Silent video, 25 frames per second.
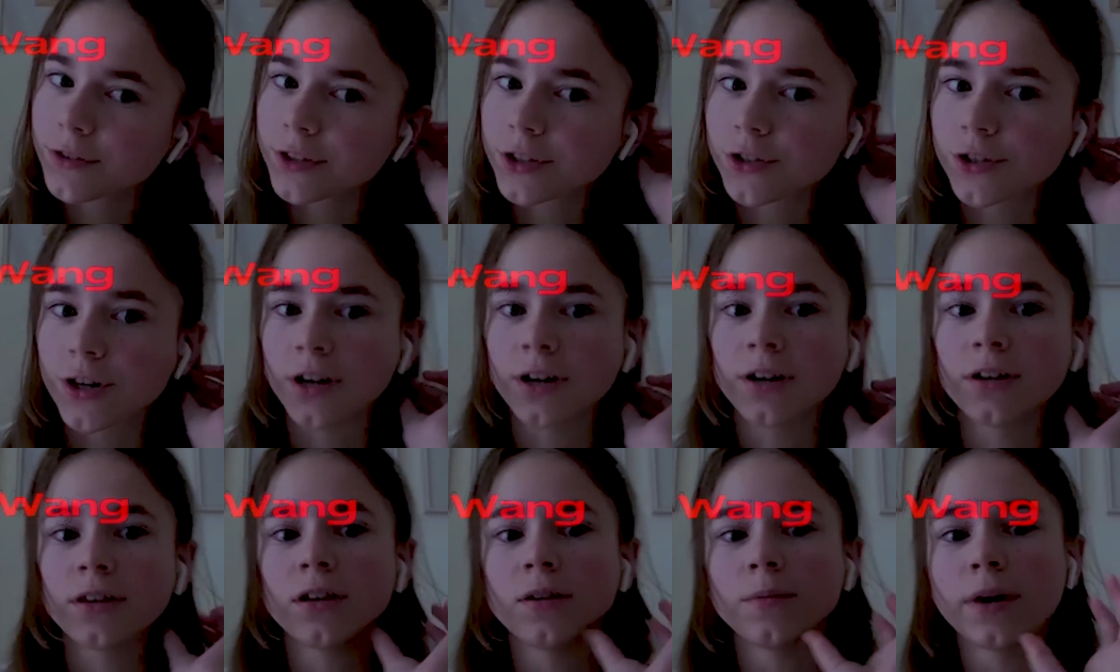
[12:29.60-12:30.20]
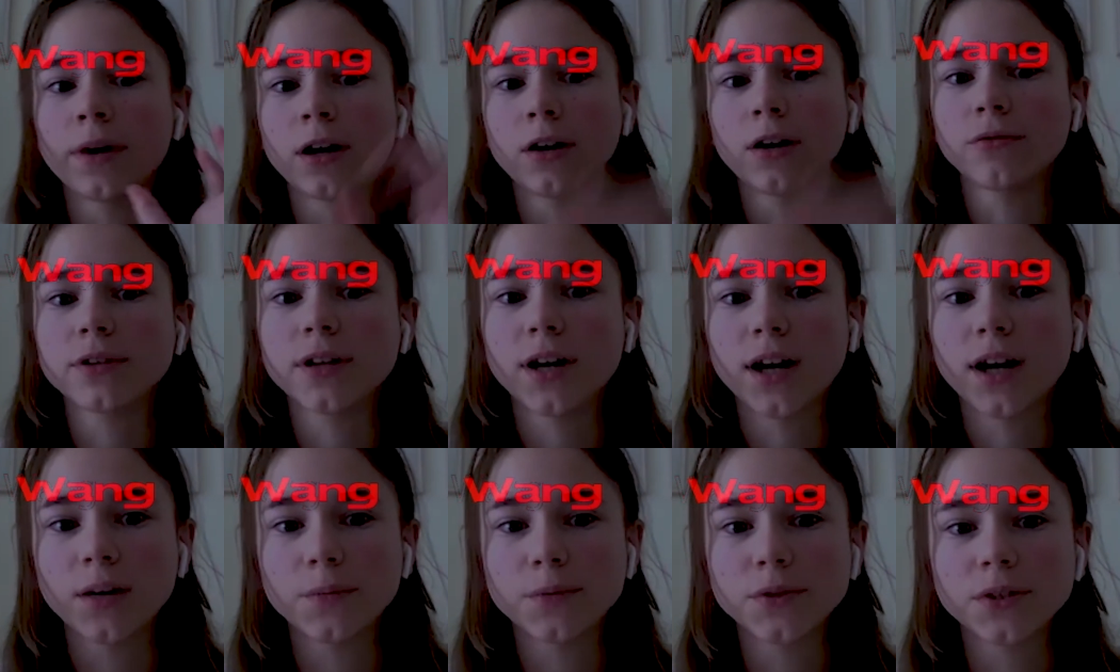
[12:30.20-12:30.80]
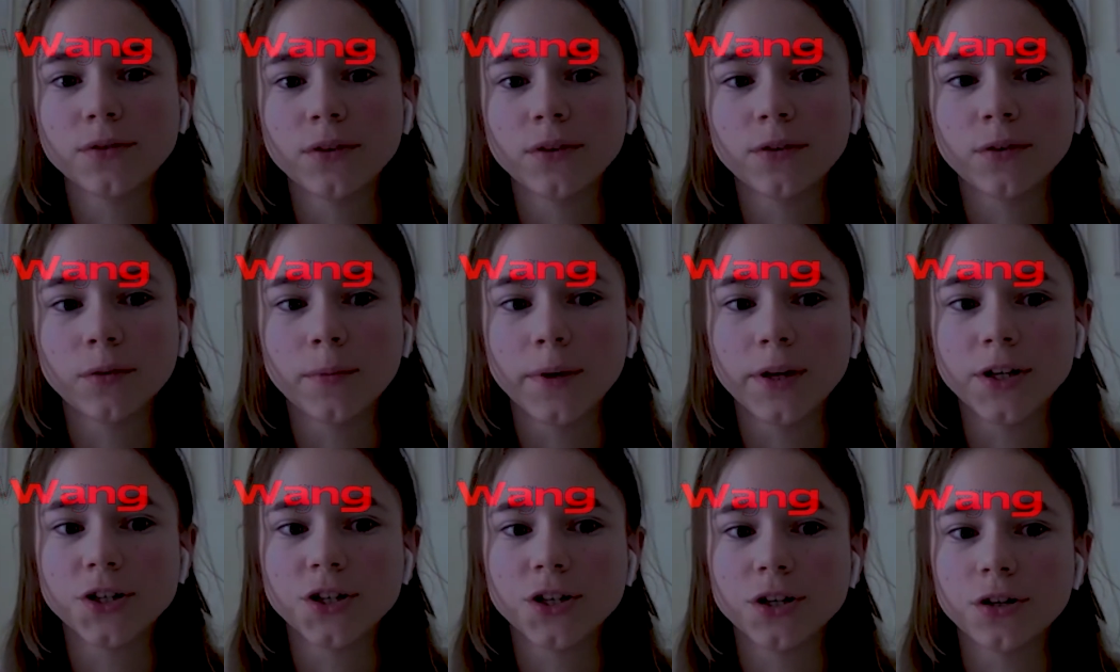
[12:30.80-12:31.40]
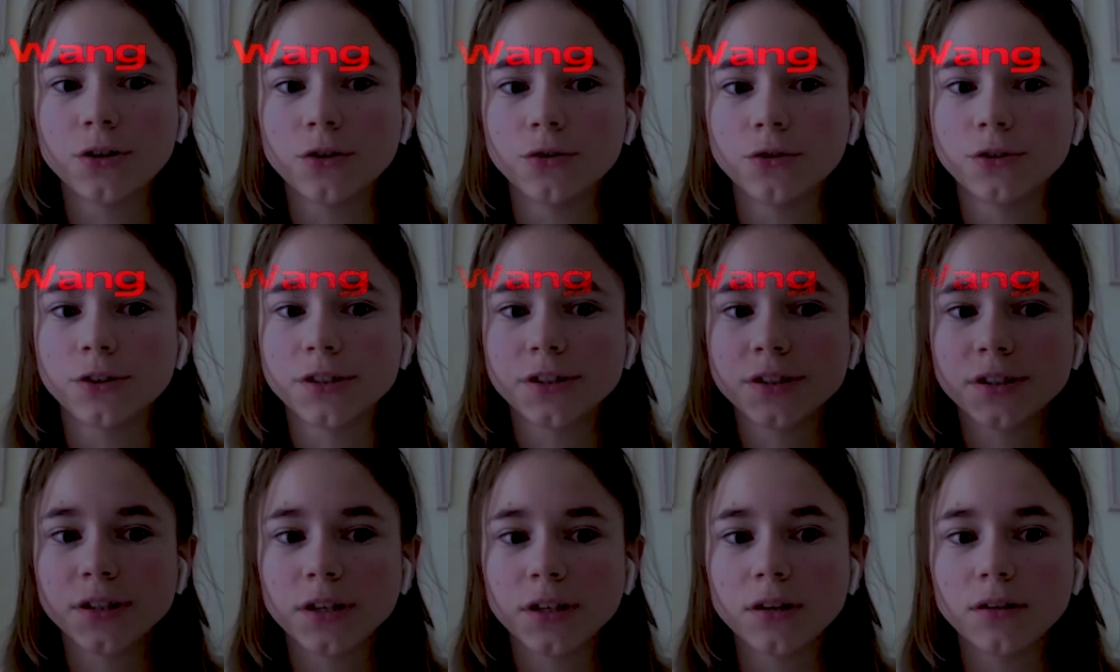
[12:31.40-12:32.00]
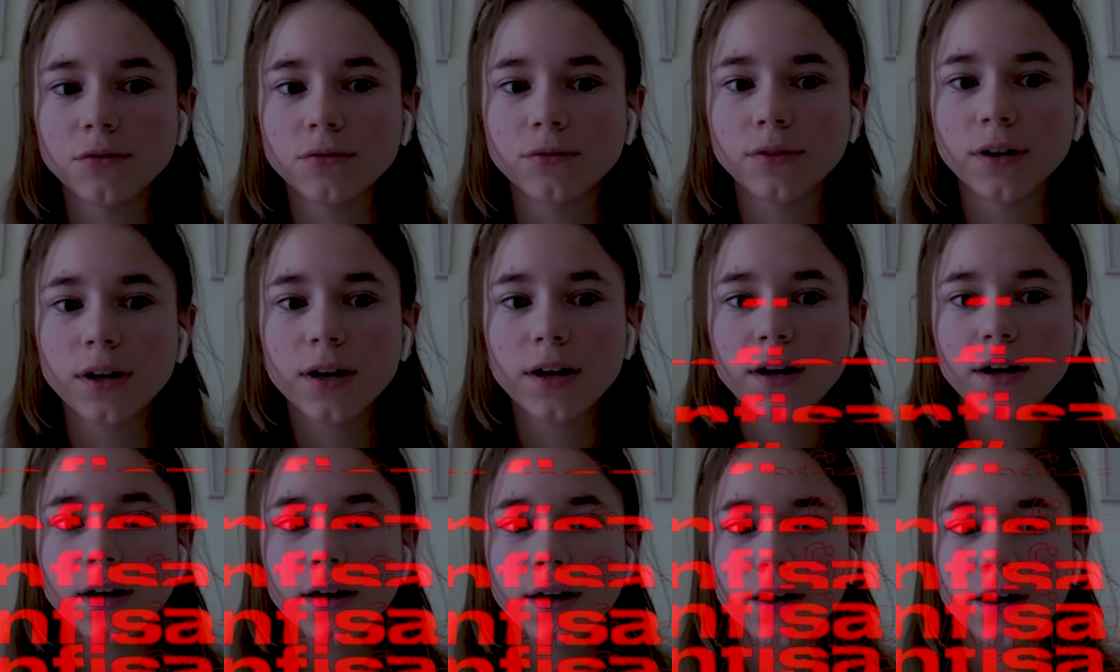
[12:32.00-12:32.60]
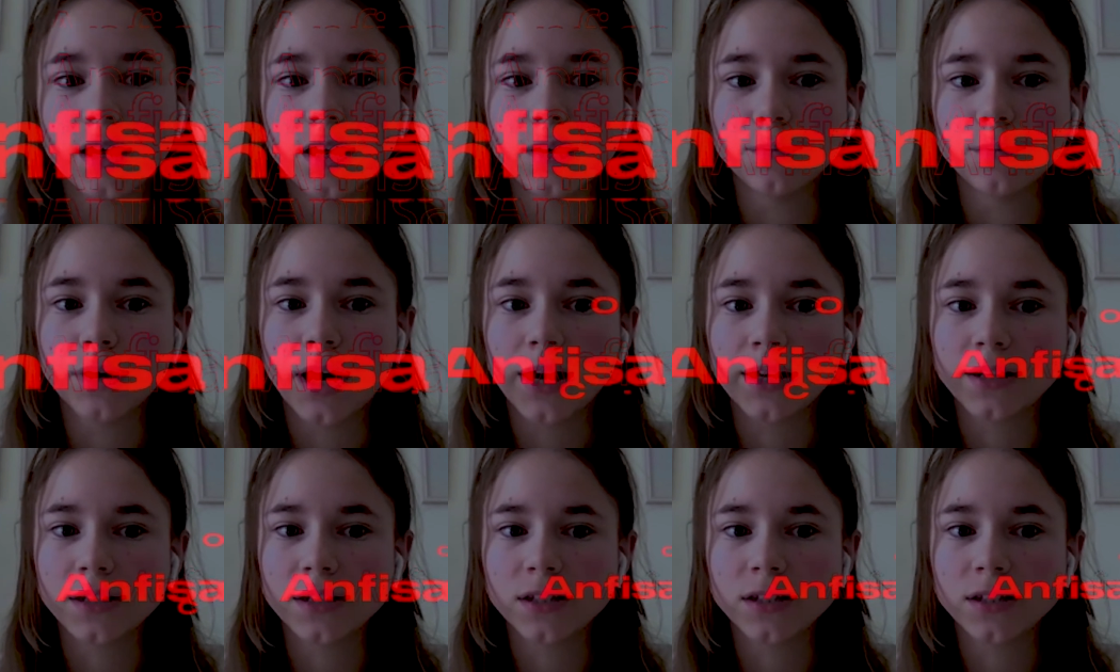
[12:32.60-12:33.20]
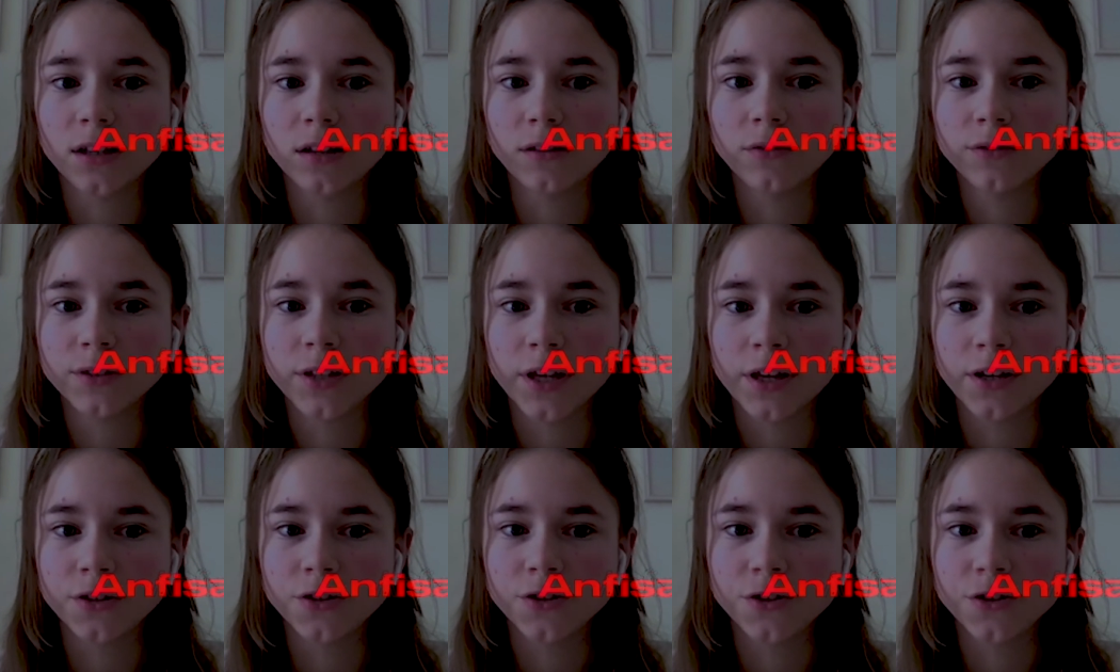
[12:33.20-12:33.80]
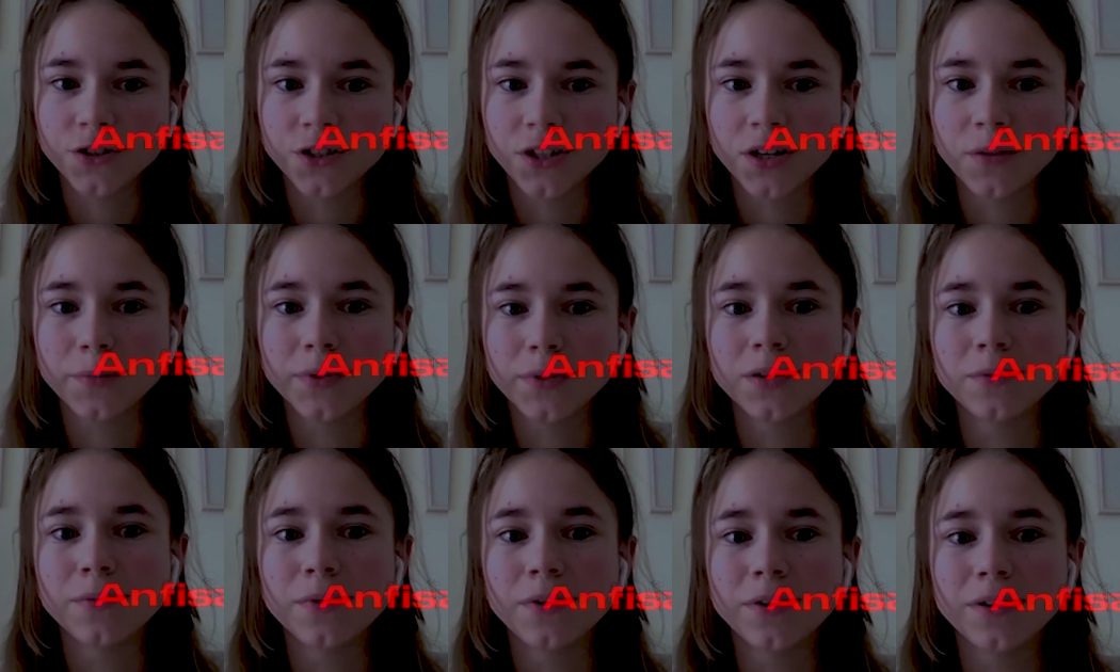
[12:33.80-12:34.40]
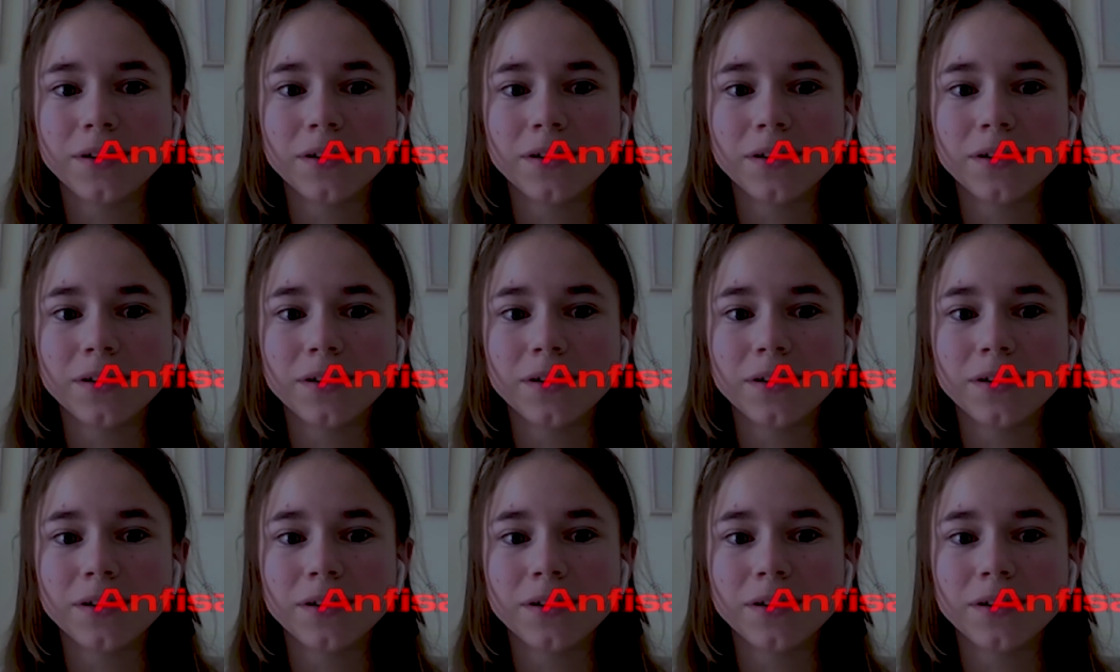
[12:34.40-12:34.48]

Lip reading: restricted the amount of types of information you receive and practice self-censorship to